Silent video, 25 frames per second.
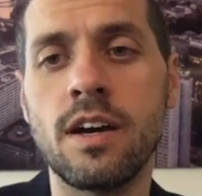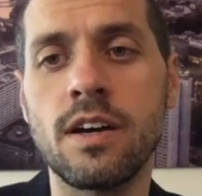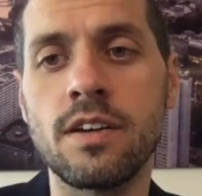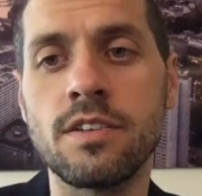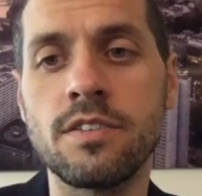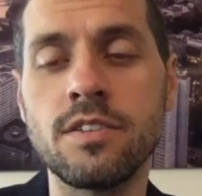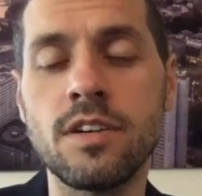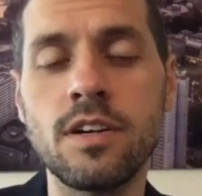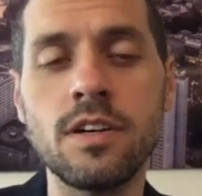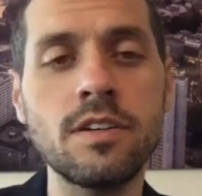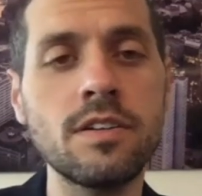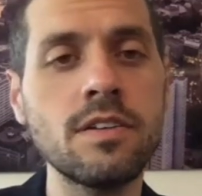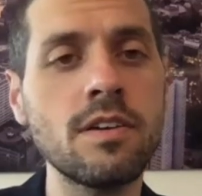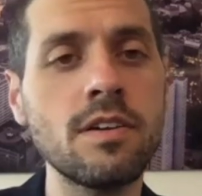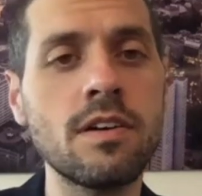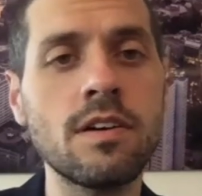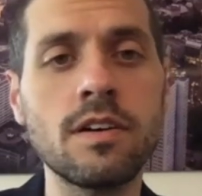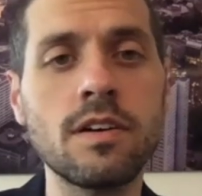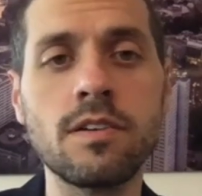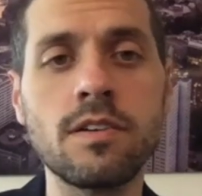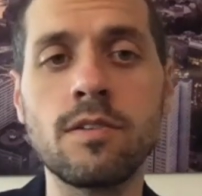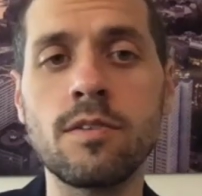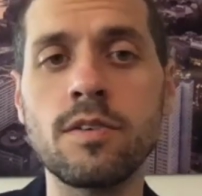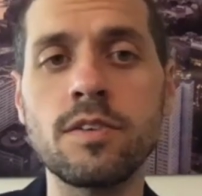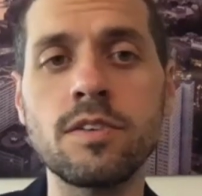Uh, none
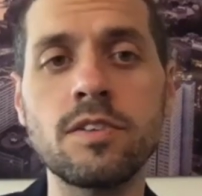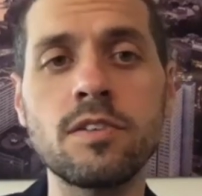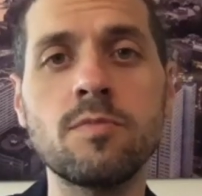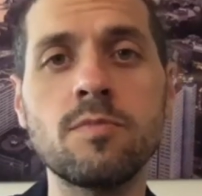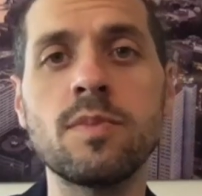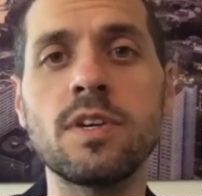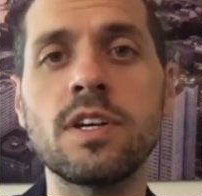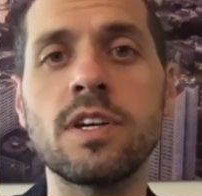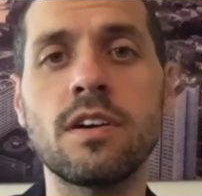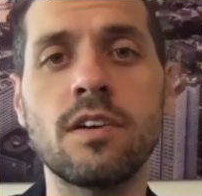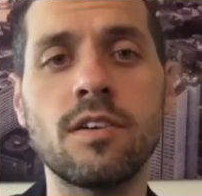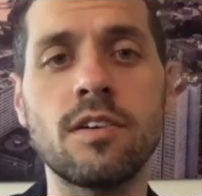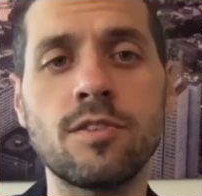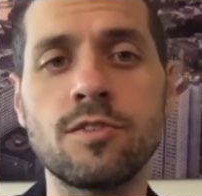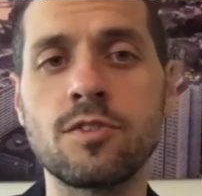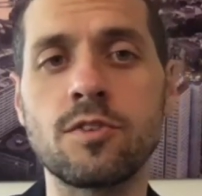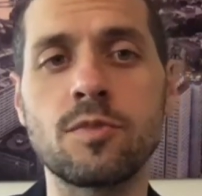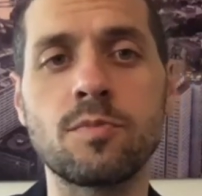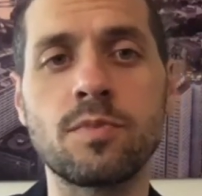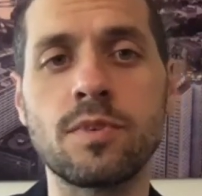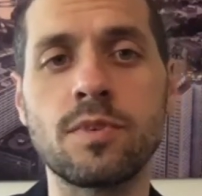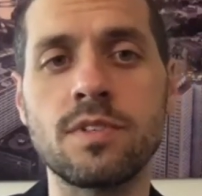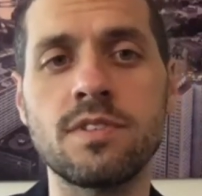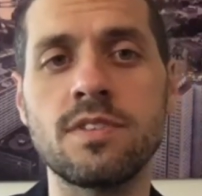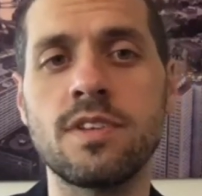are going to be
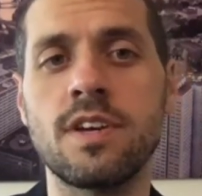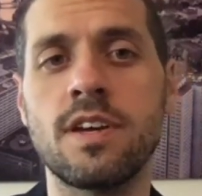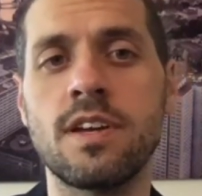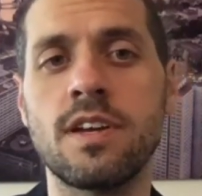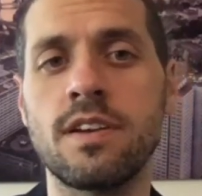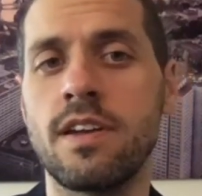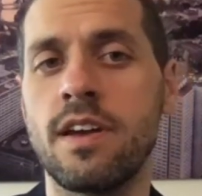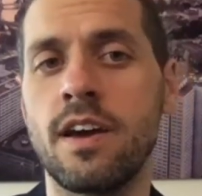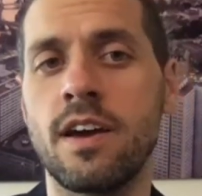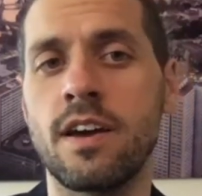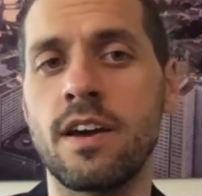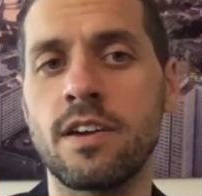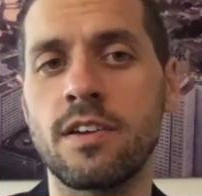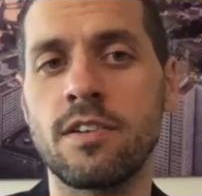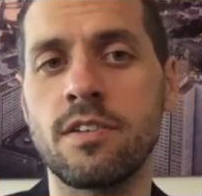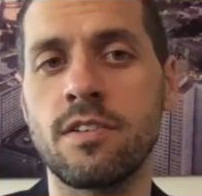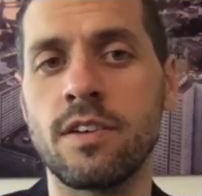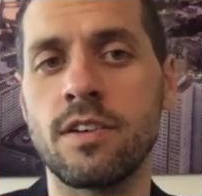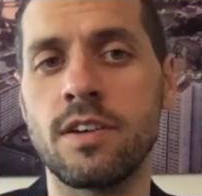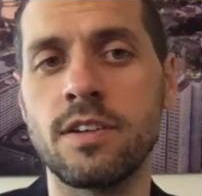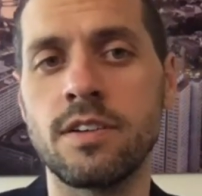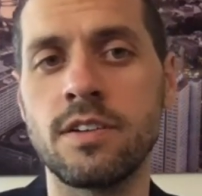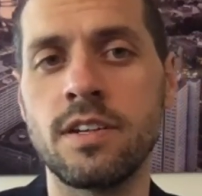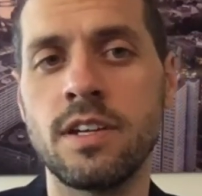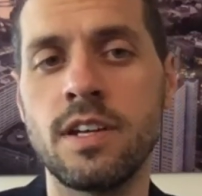100%
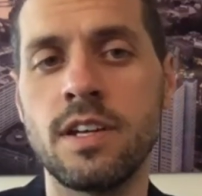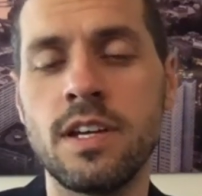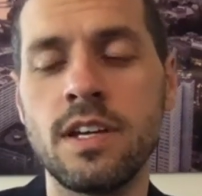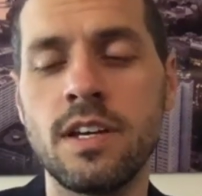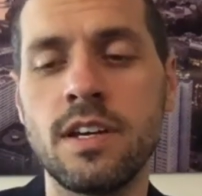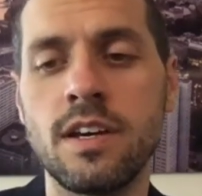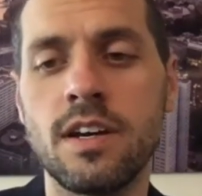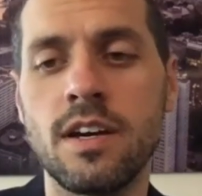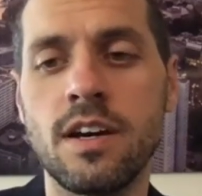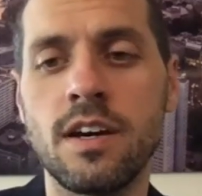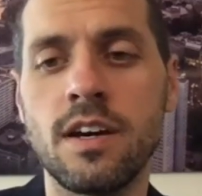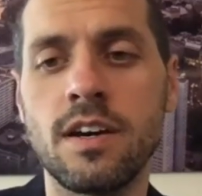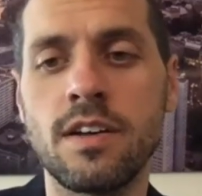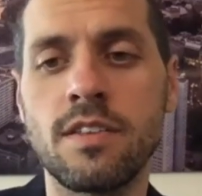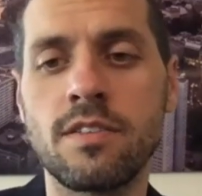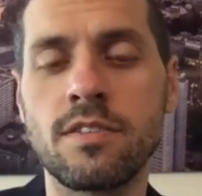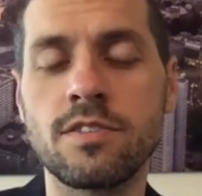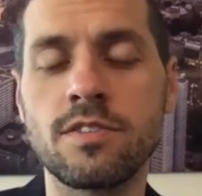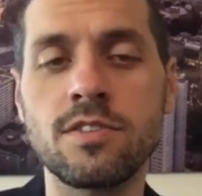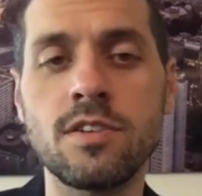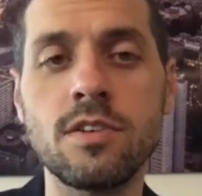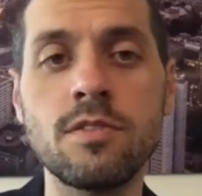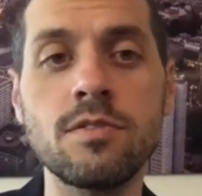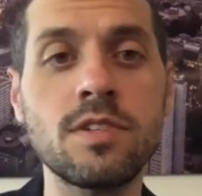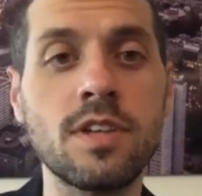accurate uh,
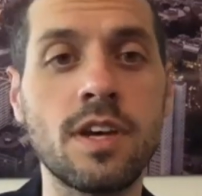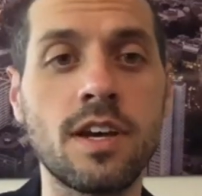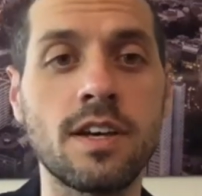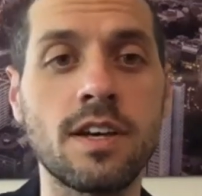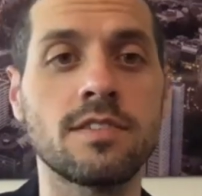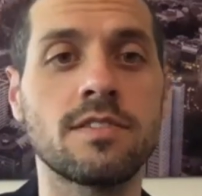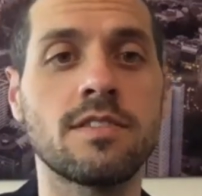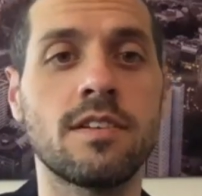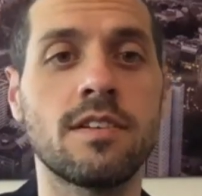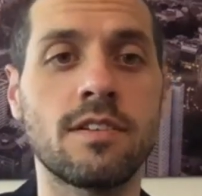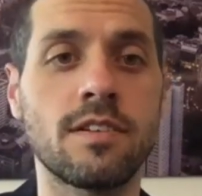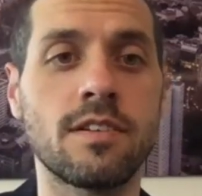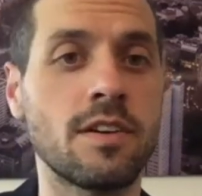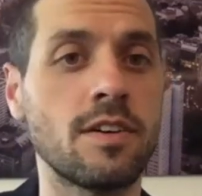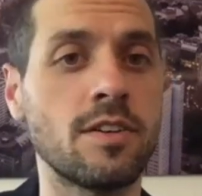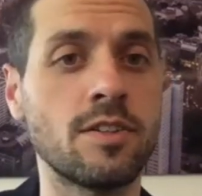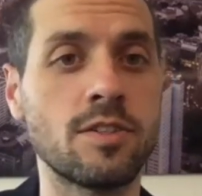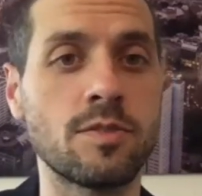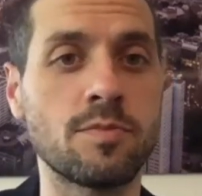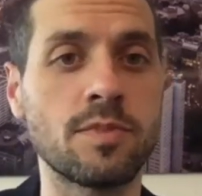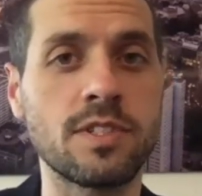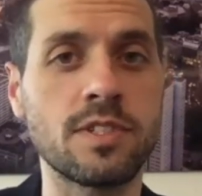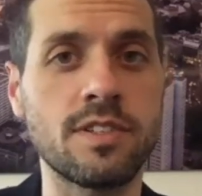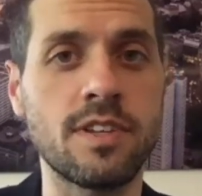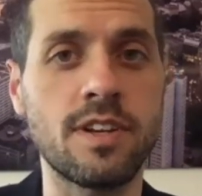there's no tests that are
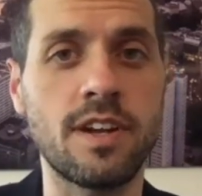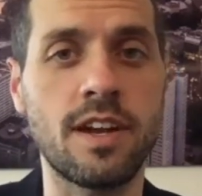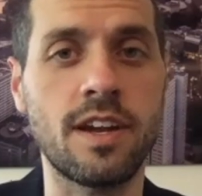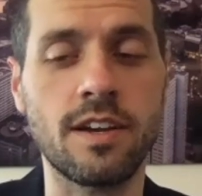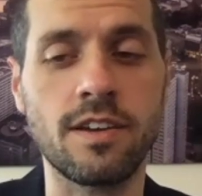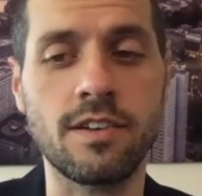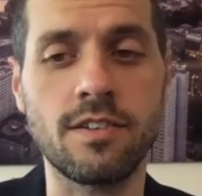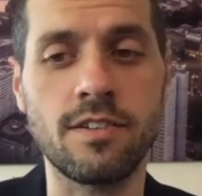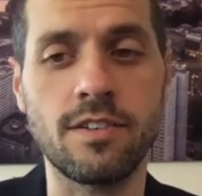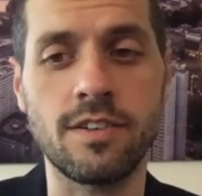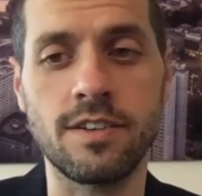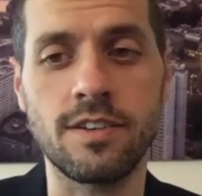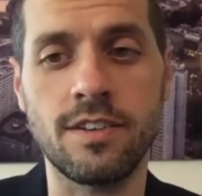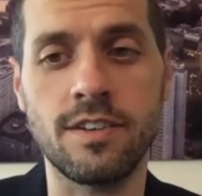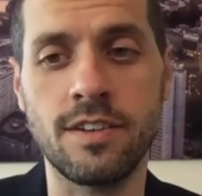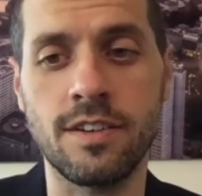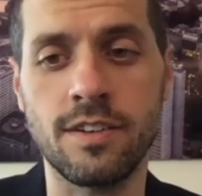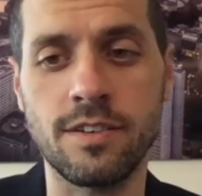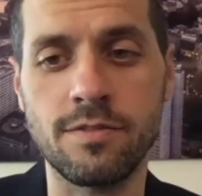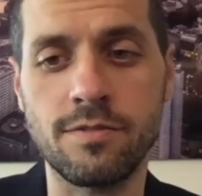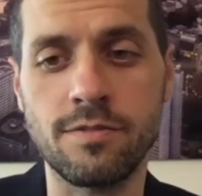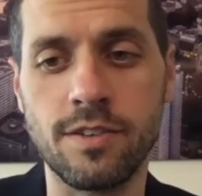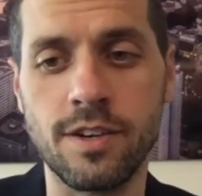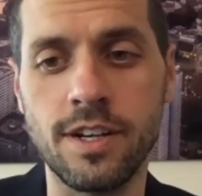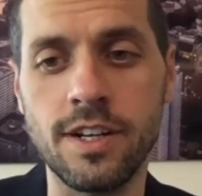100% accurate
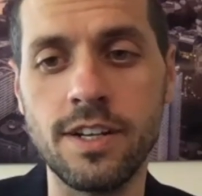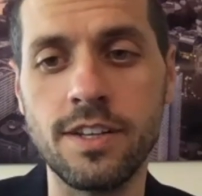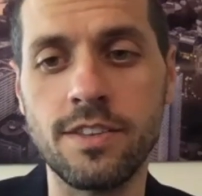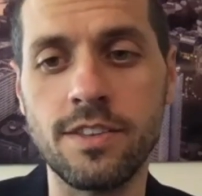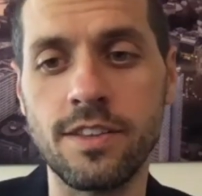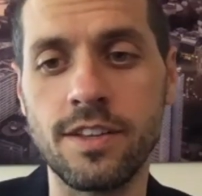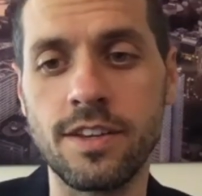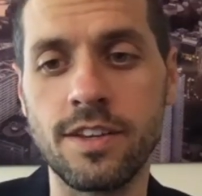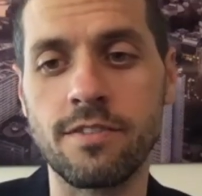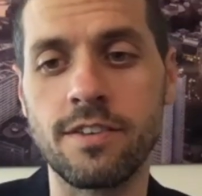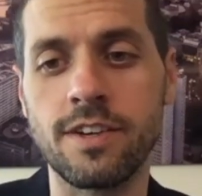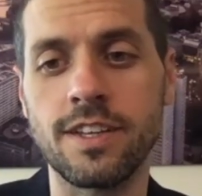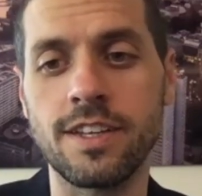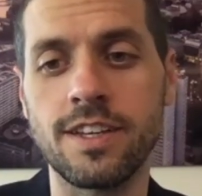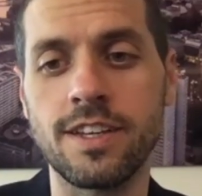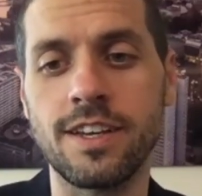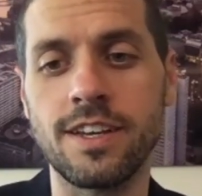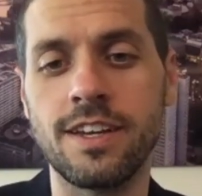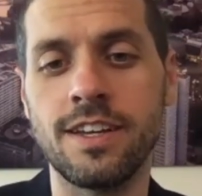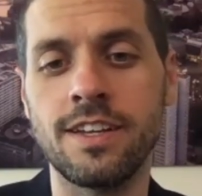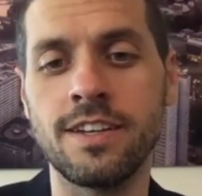uh, for anything really.